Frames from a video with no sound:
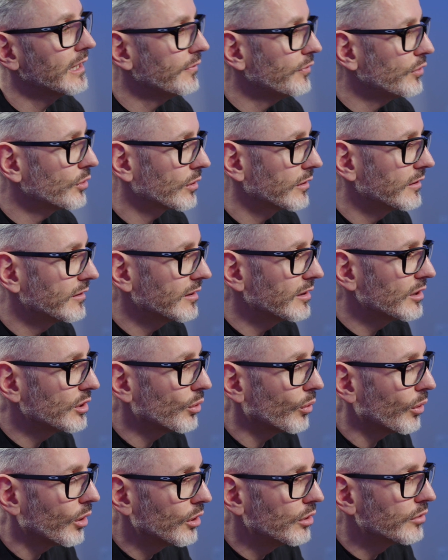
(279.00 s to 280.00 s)
If you consider
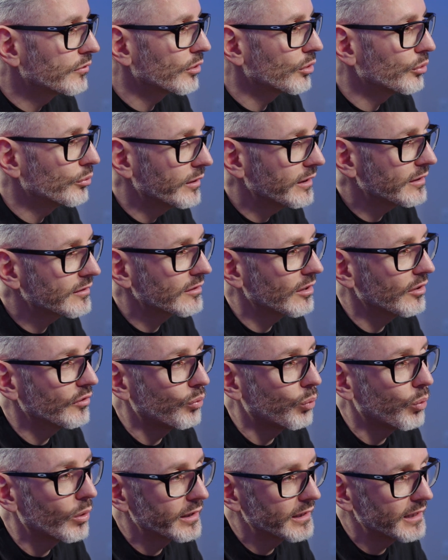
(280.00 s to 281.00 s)
your overall risk
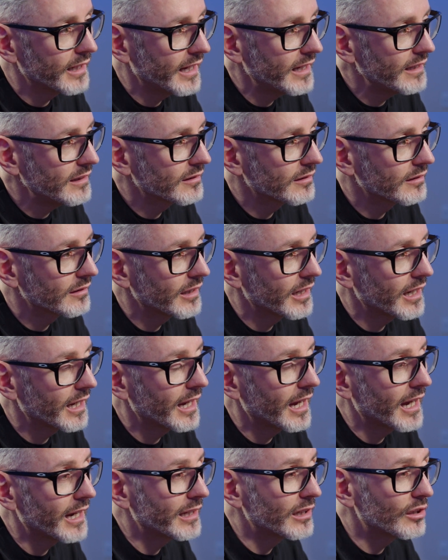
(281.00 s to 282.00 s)
of 1 in 8
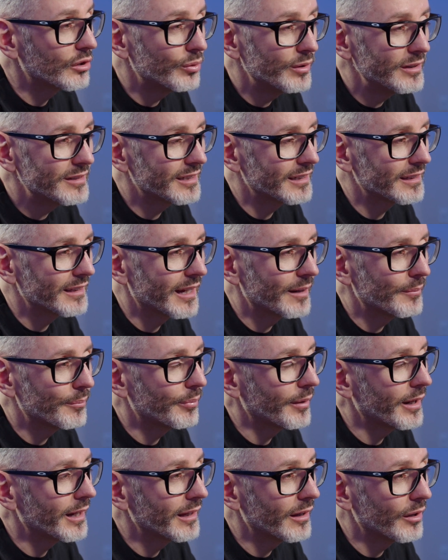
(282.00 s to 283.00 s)
and increasing
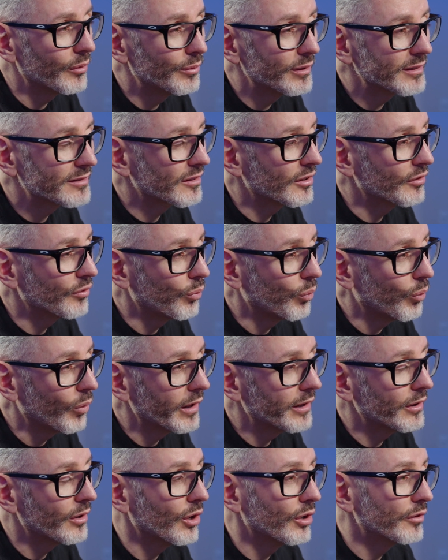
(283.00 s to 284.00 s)
that by a risk of
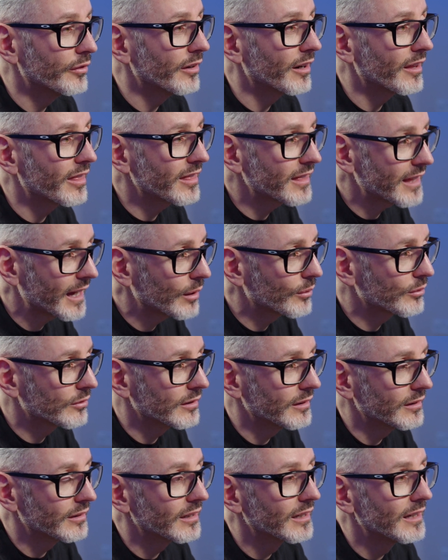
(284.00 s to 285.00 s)
1 over
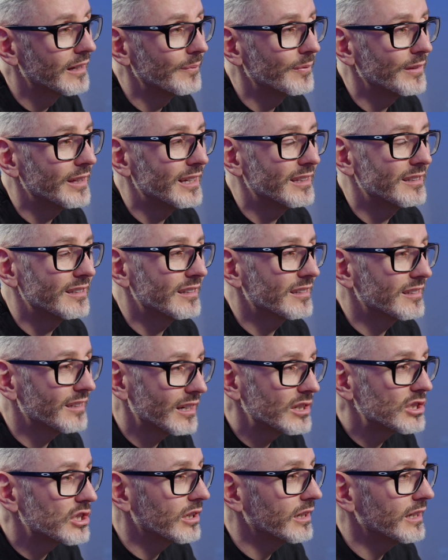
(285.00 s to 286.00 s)
1,000, it's
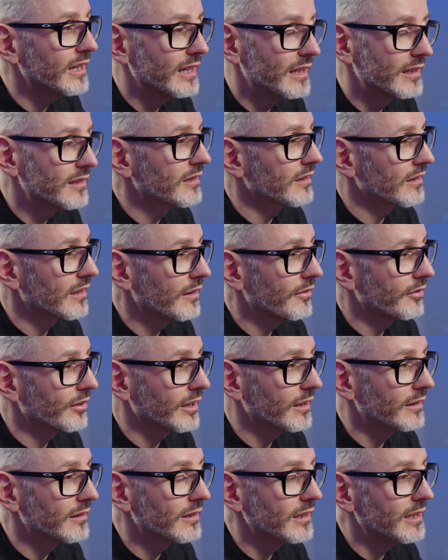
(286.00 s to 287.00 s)
essentially
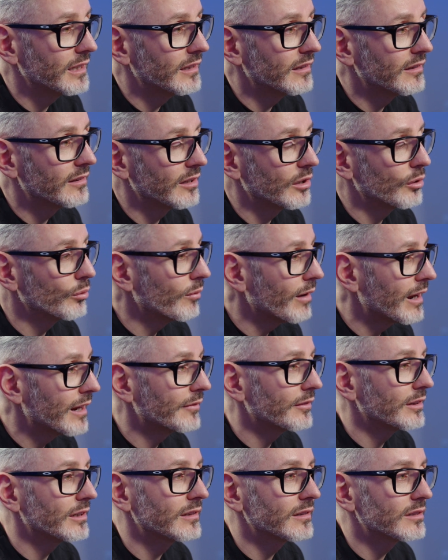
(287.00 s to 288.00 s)
insignificant. It is an
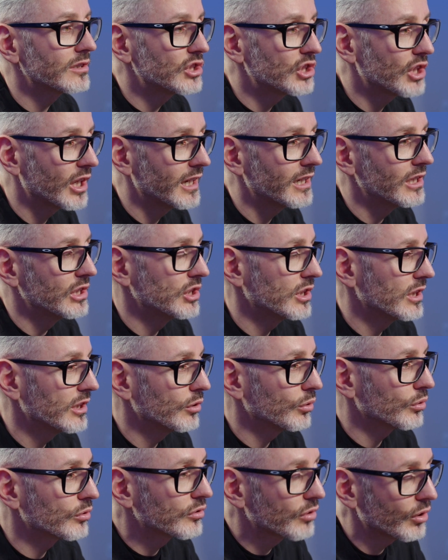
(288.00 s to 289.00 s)
irrelevant change
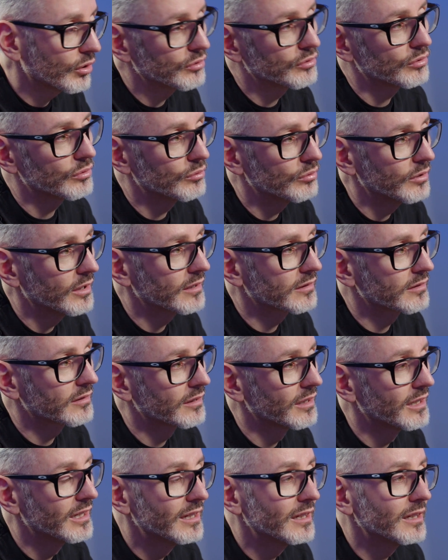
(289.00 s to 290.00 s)
in your total
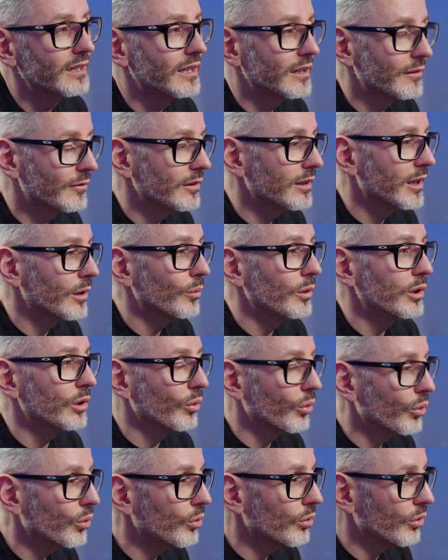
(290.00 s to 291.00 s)
risk, given that we
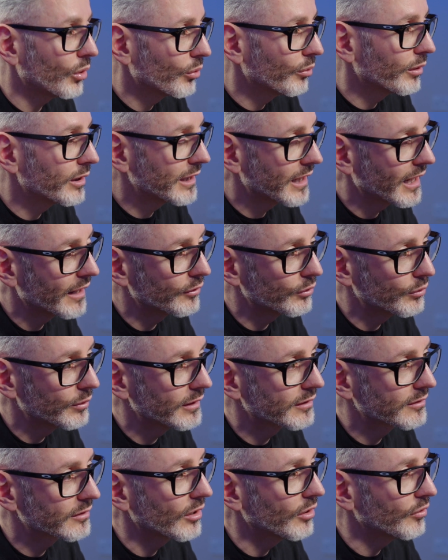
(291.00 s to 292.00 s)
all already have a
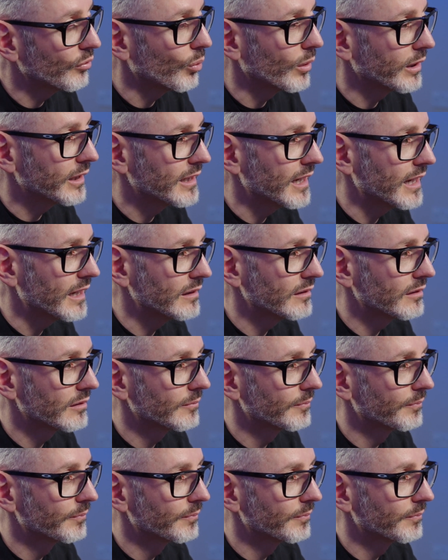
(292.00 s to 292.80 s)
risk of 1 in 8.